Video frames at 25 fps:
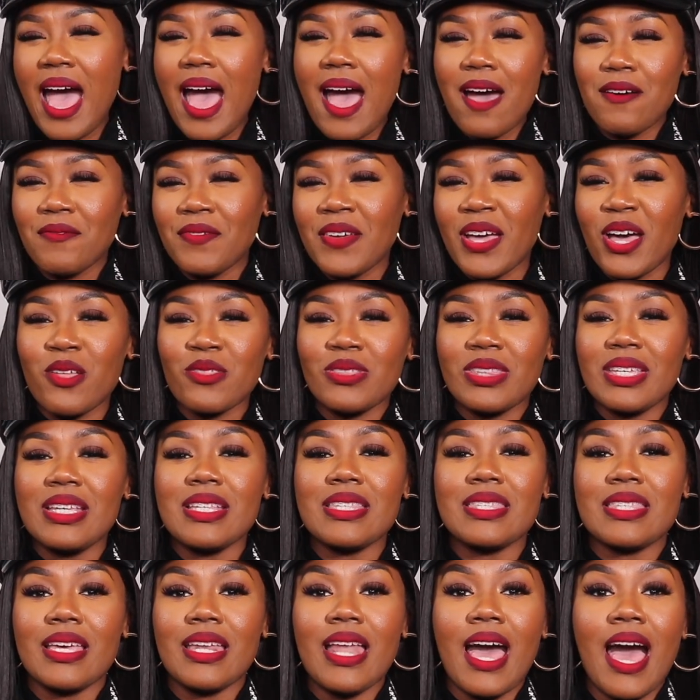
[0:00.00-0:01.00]
i found
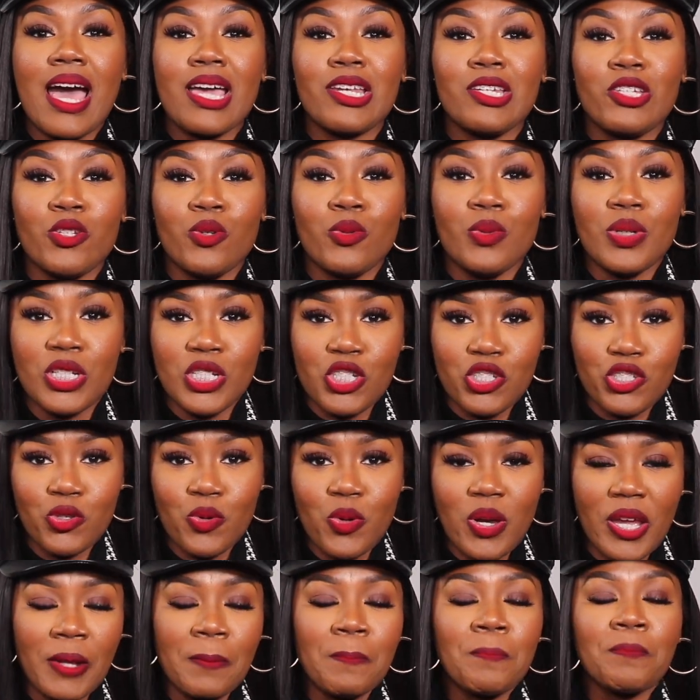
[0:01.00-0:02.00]
these that i do
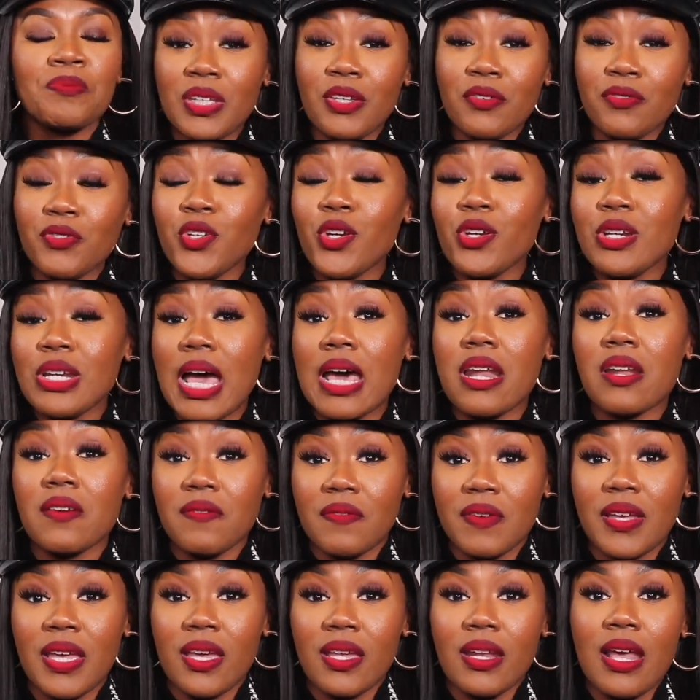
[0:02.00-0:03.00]
enjoy if you're not a
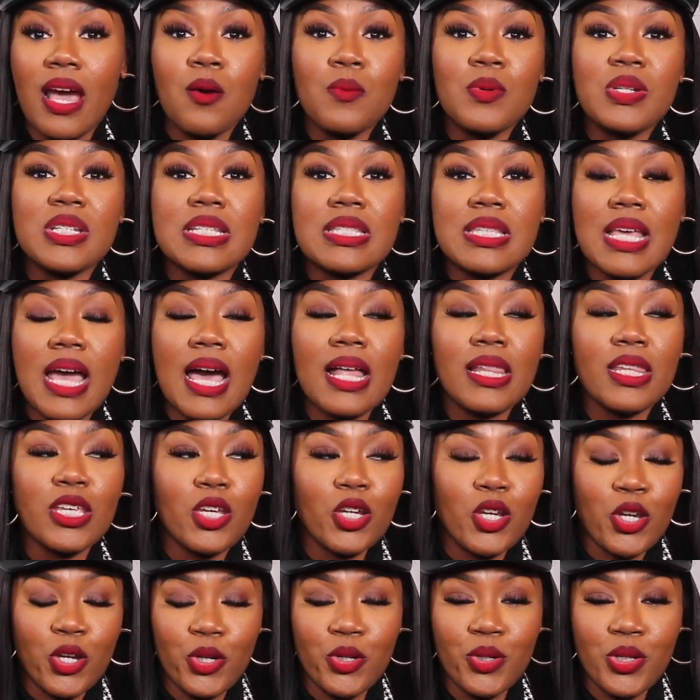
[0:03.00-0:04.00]
fan i would just highly
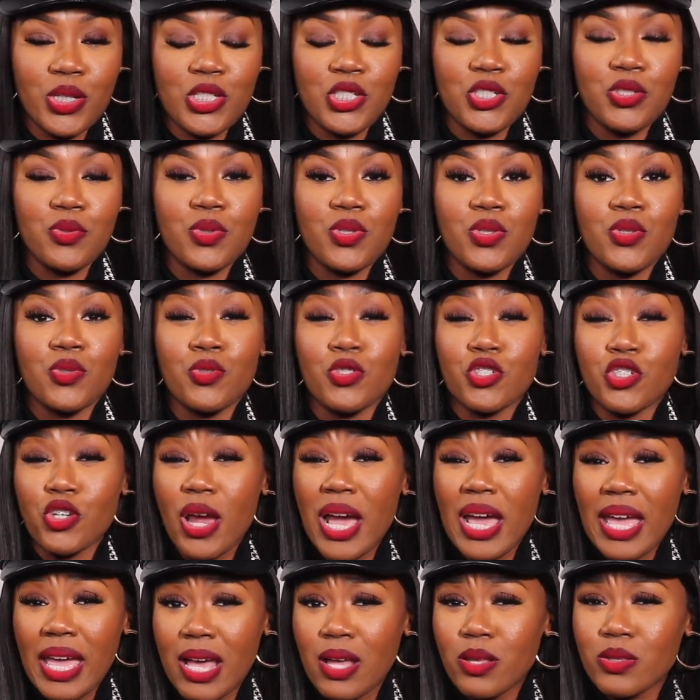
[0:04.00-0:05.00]
encourage you to
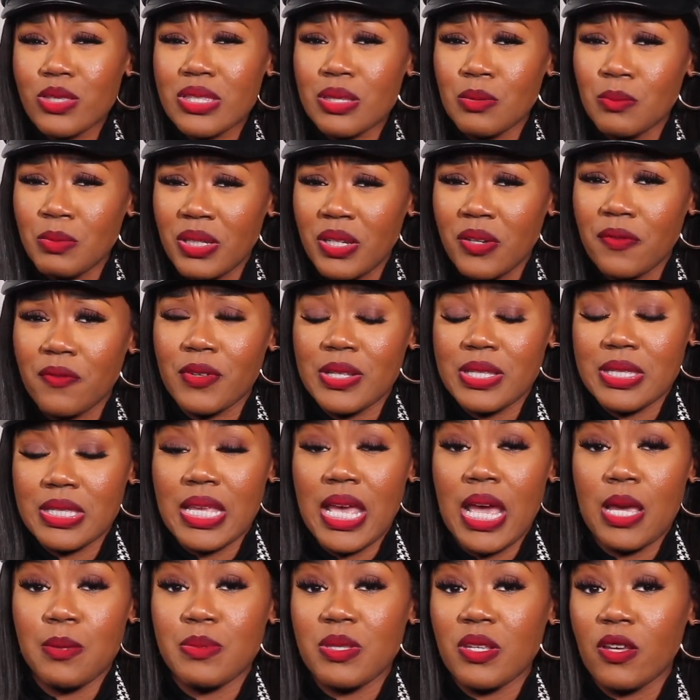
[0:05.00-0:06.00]
try out some different
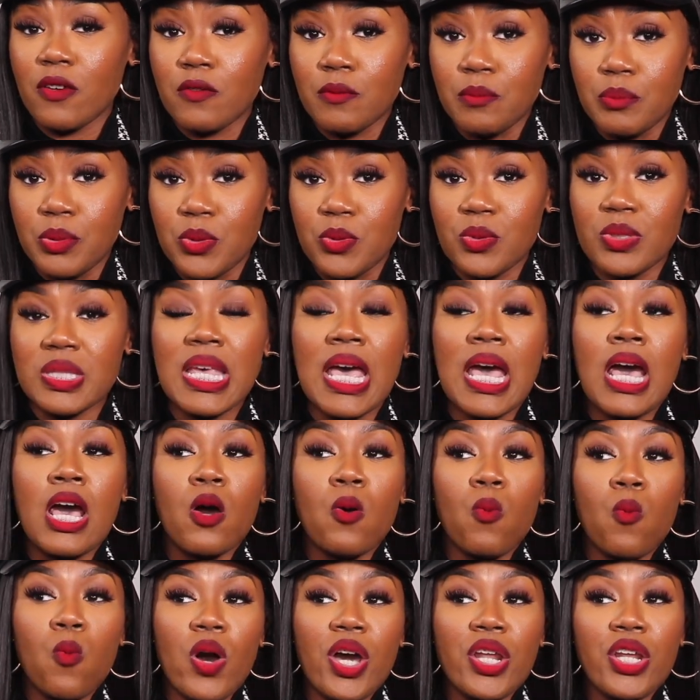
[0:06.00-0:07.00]
types of boots
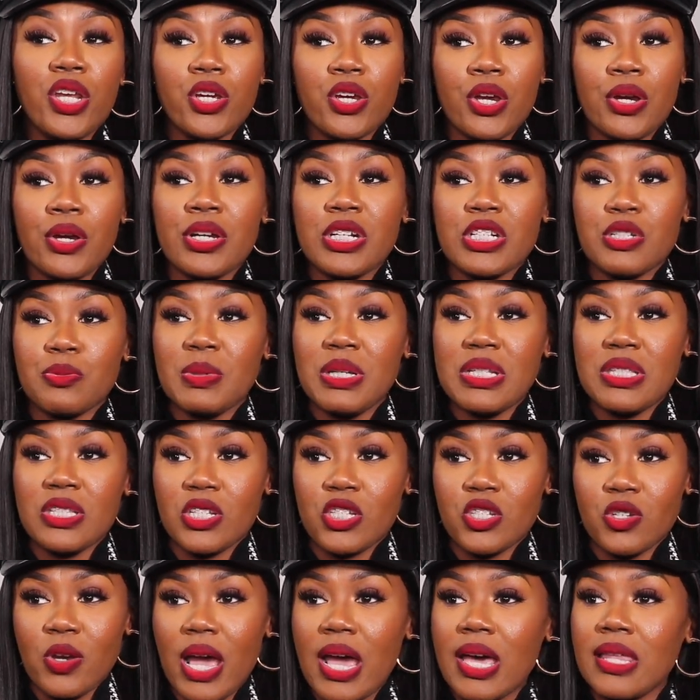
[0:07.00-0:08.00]
what encouraged me to
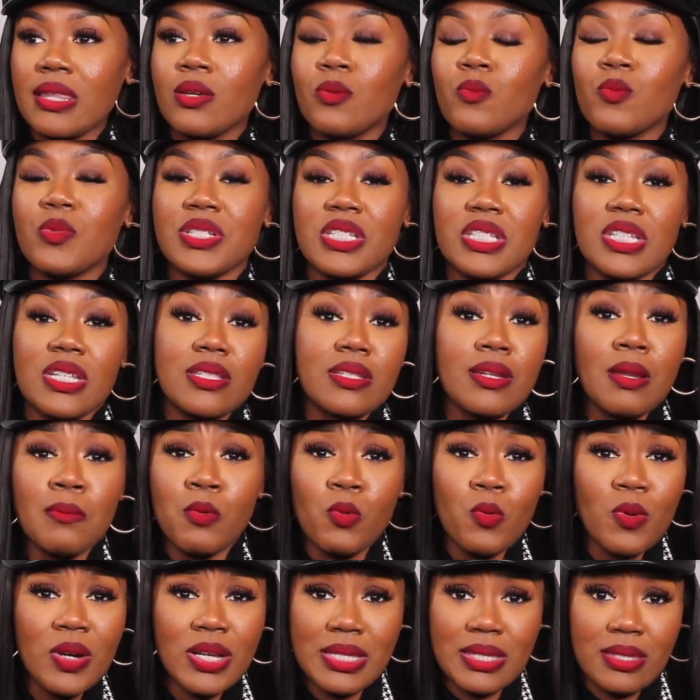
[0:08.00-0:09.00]
try them was just number
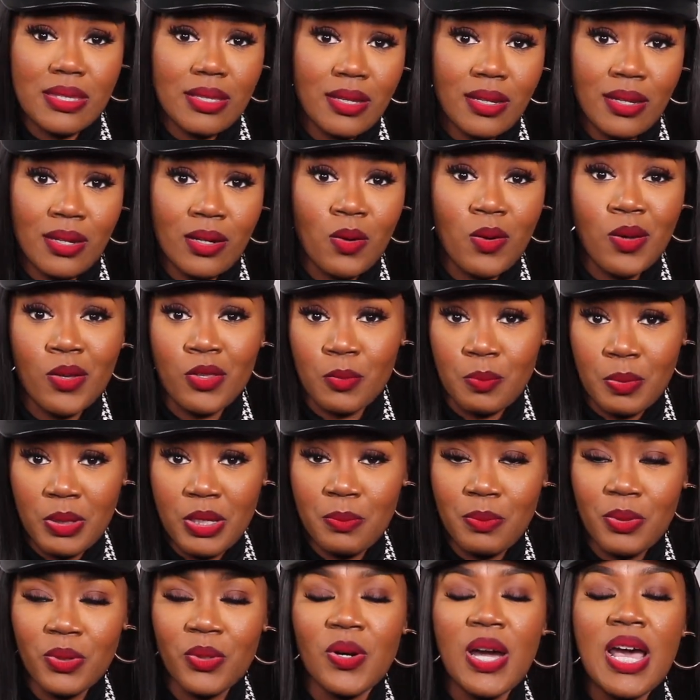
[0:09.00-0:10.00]
one seeing it on other
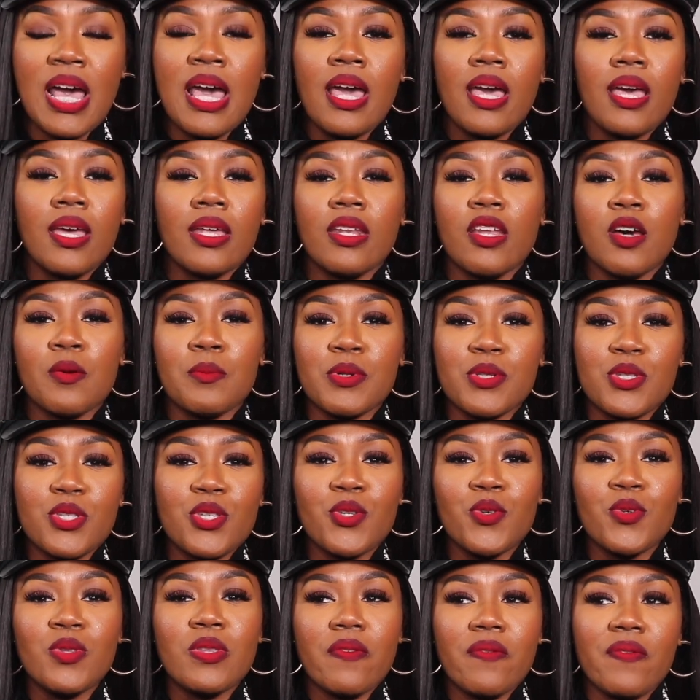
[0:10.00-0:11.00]
people and number
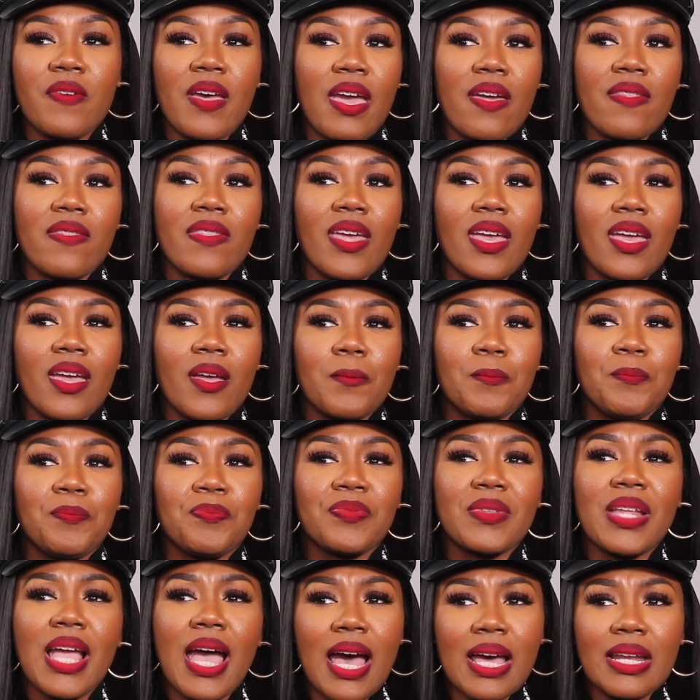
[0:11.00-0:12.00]
two the fact that
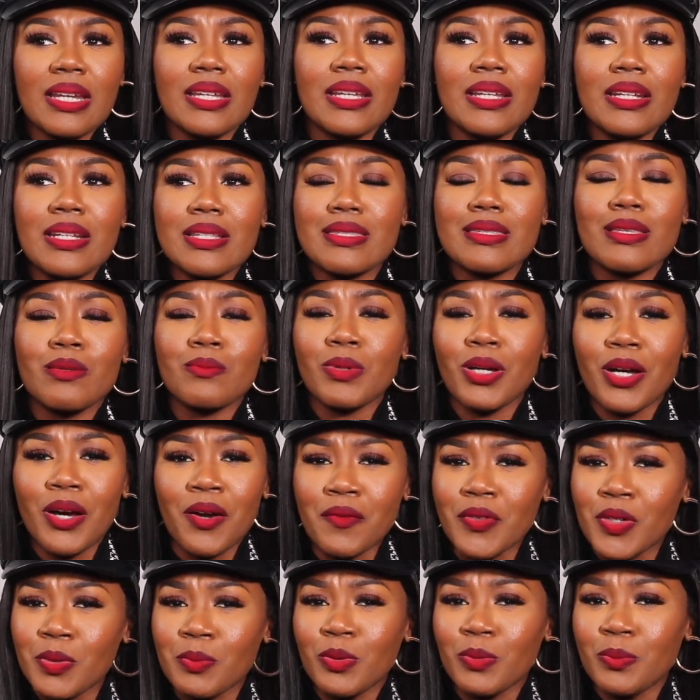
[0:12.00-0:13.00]
I needed some
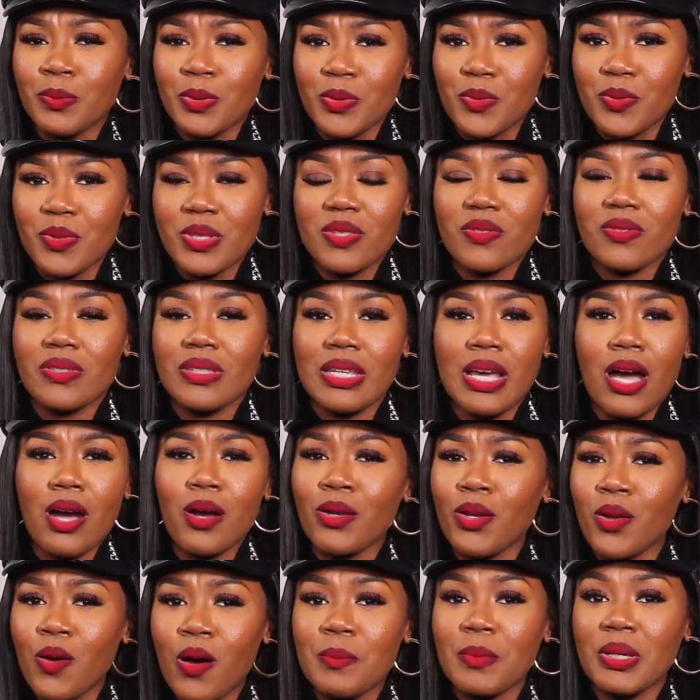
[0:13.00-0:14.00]
comfortable boots. Y'all
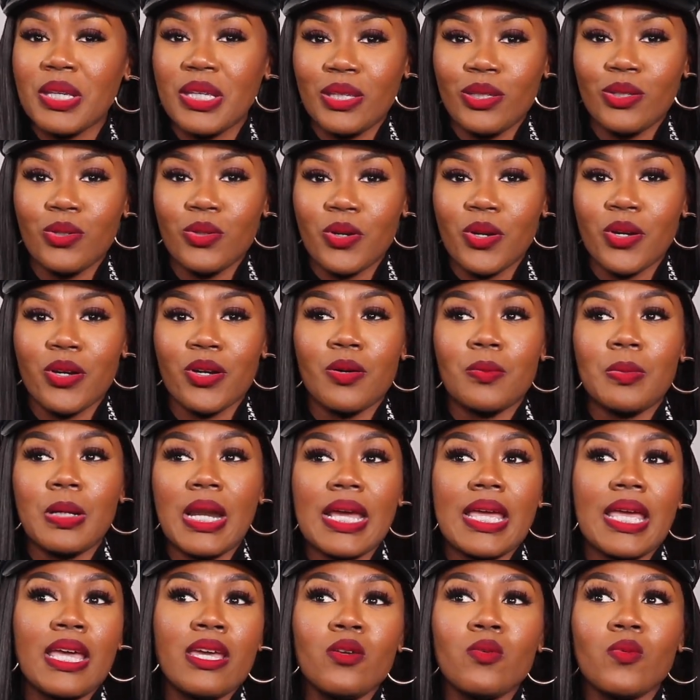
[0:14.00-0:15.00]
know I'm a heel girl, but I
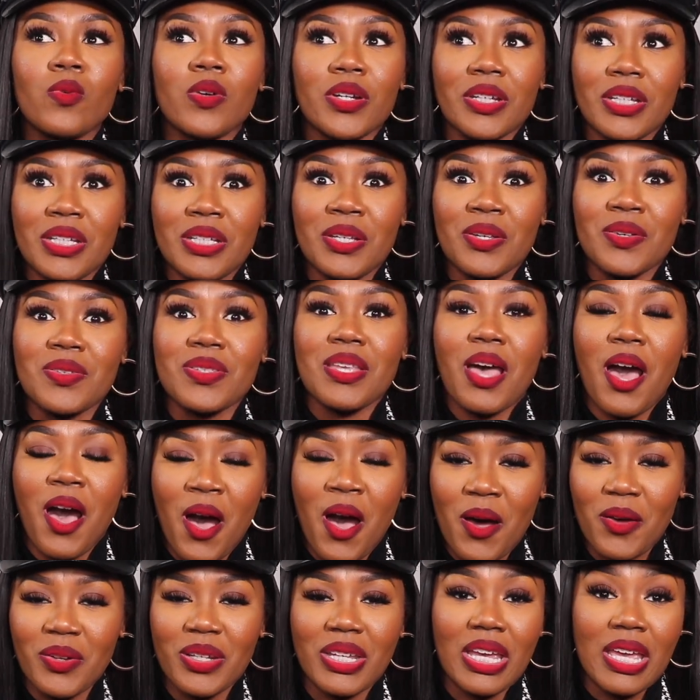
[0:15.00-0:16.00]
can't wear heels
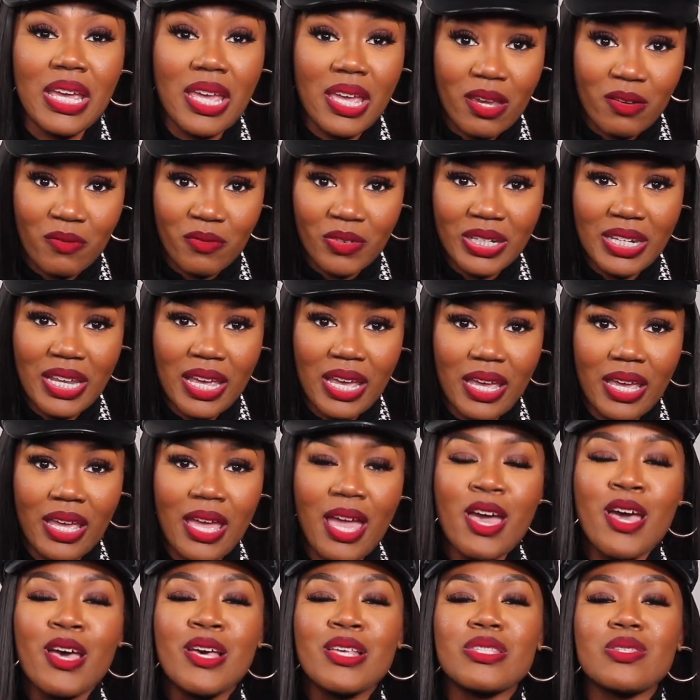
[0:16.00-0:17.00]
all day, every day.
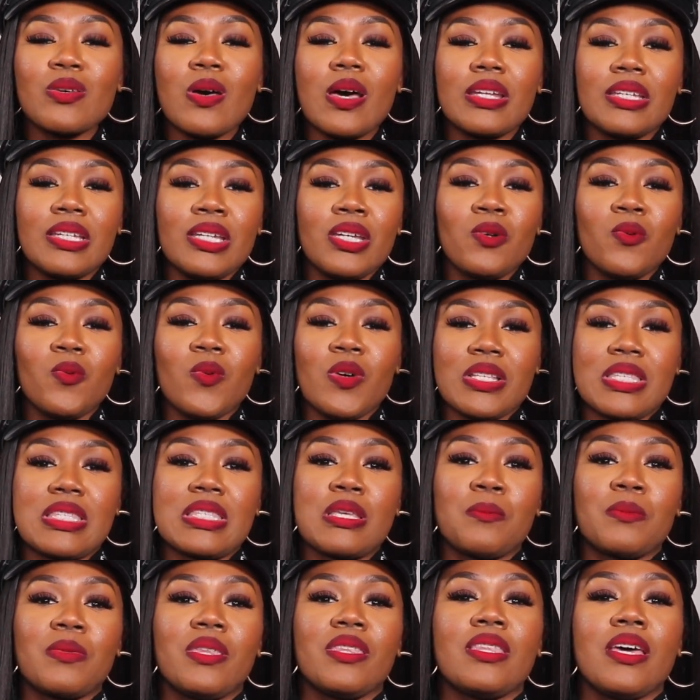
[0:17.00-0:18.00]
So I did want
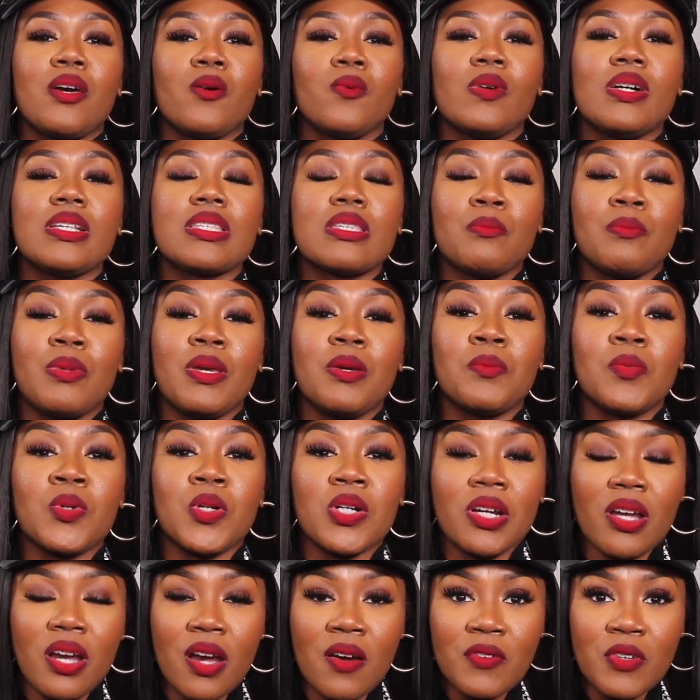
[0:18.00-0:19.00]
something that was a bit more
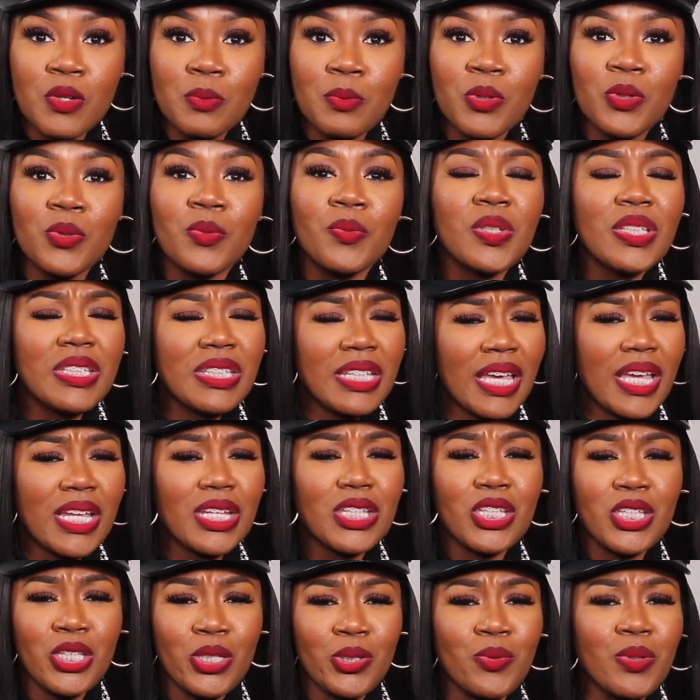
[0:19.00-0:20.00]
comfortable, yet
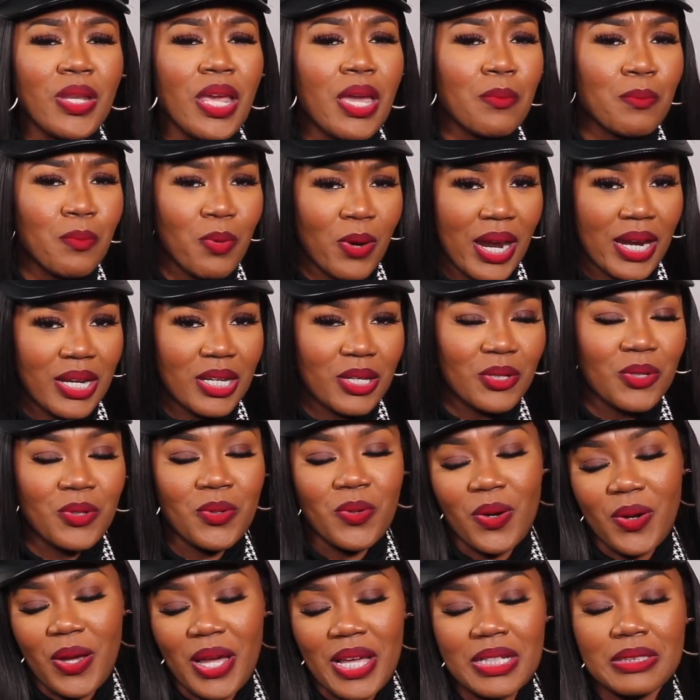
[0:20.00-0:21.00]
cute and practical,
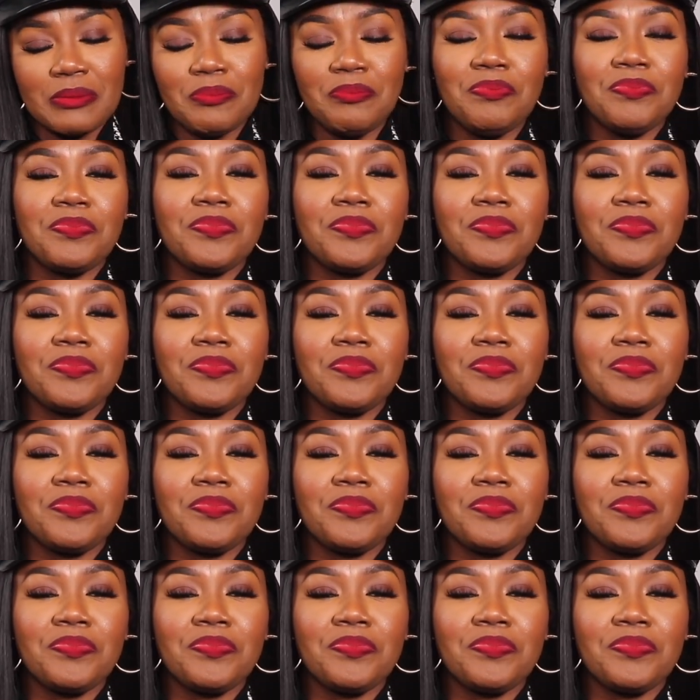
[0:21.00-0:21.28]
okay?